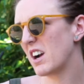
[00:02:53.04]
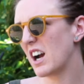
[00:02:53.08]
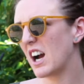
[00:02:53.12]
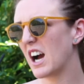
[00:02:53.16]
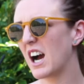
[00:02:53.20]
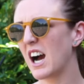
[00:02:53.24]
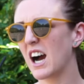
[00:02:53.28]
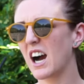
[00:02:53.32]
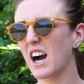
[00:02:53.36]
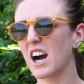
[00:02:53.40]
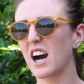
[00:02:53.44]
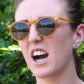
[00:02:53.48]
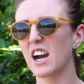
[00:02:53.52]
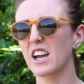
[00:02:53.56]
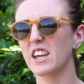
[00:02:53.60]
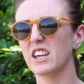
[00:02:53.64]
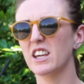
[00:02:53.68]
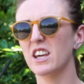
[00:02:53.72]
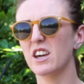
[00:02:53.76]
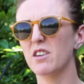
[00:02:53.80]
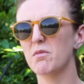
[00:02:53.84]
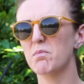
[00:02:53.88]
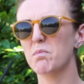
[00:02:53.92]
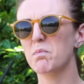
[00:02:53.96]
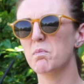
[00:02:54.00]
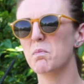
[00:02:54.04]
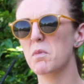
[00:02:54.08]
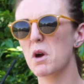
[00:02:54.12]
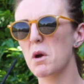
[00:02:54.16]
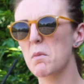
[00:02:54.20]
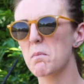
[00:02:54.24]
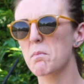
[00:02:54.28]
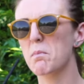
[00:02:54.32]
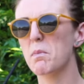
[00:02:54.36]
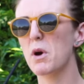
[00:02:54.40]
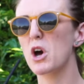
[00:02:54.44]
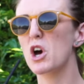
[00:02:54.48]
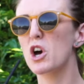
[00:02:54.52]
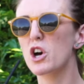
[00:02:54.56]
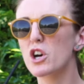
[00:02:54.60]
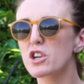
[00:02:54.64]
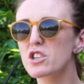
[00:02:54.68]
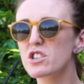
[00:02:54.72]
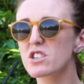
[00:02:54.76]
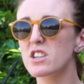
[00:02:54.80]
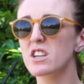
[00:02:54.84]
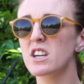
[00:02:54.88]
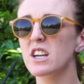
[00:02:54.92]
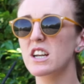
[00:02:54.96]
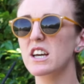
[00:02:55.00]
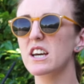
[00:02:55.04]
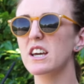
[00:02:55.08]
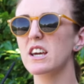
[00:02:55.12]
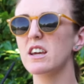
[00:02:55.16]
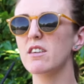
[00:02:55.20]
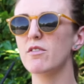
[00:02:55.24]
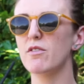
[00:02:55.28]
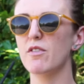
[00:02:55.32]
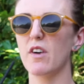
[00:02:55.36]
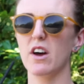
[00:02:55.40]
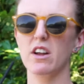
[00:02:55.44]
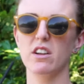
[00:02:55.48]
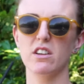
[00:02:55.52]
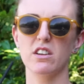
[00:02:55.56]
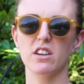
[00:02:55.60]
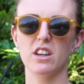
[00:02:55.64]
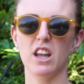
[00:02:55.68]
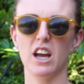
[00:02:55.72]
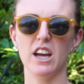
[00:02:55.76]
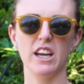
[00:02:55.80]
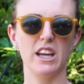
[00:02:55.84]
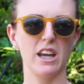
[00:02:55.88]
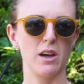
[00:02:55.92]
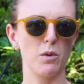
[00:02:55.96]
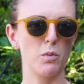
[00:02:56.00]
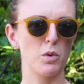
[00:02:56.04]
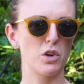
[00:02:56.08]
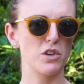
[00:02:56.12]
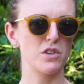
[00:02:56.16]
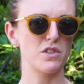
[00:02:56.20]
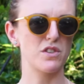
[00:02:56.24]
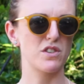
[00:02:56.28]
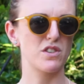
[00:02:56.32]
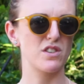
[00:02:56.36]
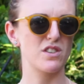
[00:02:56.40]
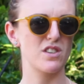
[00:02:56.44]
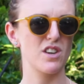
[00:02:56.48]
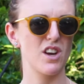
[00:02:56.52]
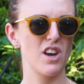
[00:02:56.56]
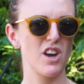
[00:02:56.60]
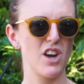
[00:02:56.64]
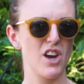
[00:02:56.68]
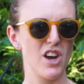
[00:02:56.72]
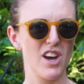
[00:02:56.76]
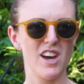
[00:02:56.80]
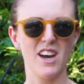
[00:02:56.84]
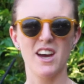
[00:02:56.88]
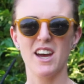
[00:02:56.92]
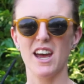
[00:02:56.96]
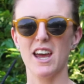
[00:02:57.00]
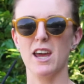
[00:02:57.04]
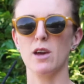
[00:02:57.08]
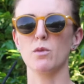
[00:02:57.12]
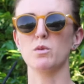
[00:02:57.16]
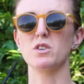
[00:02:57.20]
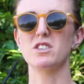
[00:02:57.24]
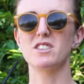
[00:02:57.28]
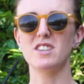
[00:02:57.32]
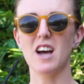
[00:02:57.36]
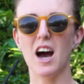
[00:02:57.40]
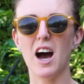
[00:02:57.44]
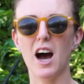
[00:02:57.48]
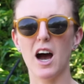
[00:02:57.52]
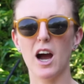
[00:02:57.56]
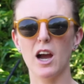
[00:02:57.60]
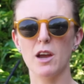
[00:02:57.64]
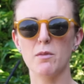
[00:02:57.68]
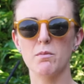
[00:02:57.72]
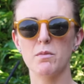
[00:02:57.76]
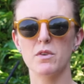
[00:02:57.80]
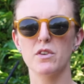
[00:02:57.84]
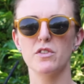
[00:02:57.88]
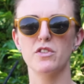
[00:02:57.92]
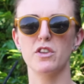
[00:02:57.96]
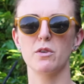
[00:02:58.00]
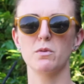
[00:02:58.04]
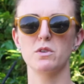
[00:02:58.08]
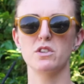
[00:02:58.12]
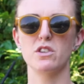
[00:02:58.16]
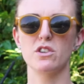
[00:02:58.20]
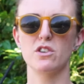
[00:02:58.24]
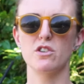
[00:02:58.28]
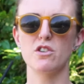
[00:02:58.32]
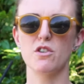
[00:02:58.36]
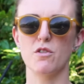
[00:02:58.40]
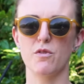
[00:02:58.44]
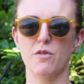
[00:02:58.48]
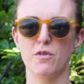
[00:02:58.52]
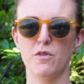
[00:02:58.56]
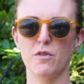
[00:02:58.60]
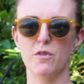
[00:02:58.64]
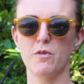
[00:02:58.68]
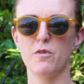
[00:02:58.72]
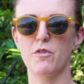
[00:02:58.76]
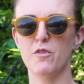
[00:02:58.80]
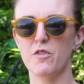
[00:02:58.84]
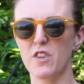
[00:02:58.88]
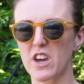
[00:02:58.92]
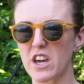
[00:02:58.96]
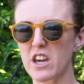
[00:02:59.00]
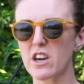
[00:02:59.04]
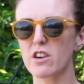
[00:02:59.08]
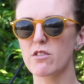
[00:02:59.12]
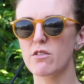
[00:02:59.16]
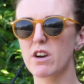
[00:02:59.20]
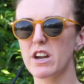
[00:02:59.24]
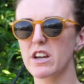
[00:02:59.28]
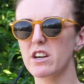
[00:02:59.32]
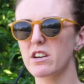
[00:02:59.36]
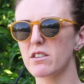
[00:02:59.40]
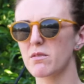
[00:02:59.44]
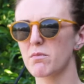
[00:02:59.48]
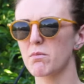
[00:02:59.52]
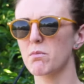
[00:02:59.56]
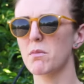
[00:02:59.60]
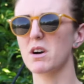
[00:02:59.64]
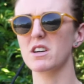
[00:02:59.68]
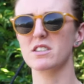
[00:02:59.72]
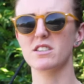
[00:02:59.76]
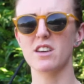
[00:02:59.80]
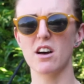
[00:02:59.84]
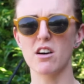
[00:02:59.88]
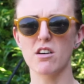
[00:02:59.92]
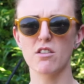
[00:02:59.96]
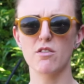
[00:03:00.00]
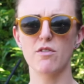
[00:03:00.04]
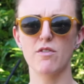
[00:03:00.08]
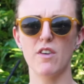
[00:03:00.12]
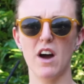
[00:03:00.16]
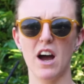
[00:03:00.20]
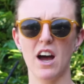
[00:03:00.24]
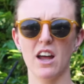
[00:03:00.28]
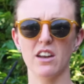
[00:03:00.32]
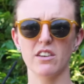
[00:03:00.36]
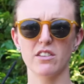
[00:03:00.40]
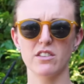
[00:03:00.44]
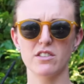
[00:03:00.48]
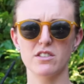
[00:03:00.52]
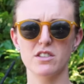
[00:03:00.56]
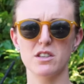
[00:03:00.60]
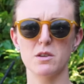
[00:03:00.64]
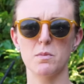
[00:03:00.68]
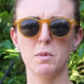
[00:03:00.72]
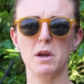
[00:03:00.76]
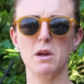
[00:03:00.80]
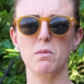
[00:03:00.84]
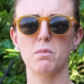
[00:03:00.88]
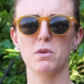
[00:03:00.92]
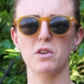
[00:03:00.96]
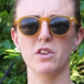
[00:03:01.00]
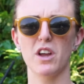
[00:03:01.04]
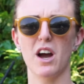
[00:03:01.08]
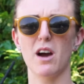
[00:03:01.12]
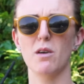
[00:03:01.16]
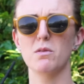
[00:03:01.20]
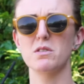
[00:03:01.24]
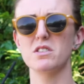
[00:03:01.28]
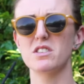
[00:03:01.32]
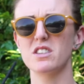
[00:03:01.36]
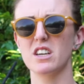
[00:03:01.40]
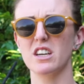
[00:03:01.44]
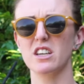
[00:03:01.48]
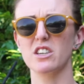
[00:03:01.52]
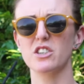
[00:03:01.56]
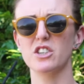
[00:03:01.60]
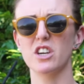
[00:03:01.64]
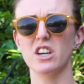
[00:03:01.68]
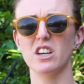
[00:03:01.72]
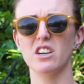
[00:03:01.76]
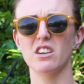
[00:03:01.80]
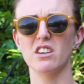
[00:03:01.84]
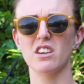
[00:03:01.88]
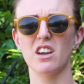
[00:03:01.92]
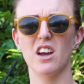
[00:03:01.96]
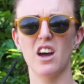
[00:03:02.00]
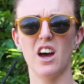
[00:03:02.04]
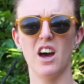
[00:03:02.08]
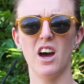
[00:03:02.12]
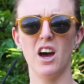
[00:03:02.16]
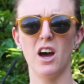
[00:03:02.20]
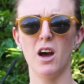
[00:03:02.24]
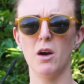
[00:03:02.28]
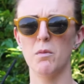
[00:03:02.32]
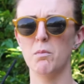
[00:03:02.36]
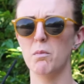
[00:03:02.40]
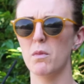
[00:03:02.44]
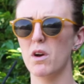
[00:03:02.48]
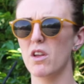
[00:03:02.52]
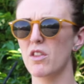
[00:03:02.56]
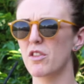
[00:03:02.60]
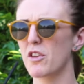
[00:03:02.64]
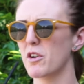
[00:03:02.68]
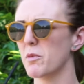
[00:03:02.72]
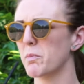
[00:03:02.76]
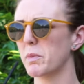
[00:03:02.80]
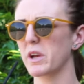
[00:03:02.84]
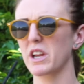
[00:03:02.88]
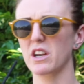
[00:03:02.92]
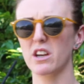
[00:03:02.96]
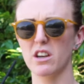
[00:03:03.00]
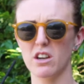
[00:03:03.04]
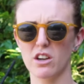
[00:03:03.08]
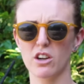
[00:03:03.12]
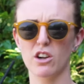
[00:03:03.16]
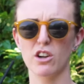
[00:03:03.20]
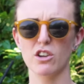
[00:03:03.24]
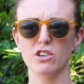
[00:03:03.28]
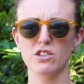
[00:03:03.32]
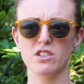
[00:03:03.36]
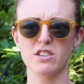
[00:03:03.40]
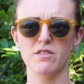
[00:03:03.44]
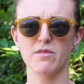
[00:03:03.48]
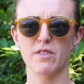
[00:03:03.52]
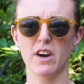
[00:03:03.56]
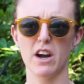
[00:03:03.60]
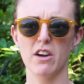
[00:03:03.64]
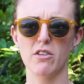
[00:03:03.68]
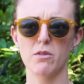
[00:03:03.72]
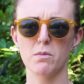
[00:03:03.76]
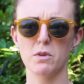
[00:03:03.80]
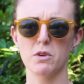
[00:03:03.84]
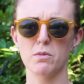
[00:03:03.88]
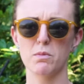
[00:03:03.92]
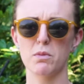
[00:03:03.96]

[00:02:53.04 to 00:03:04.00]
I personally felt like it was time. There was enough fear in myself and the people that I was teaching that being in a closed environment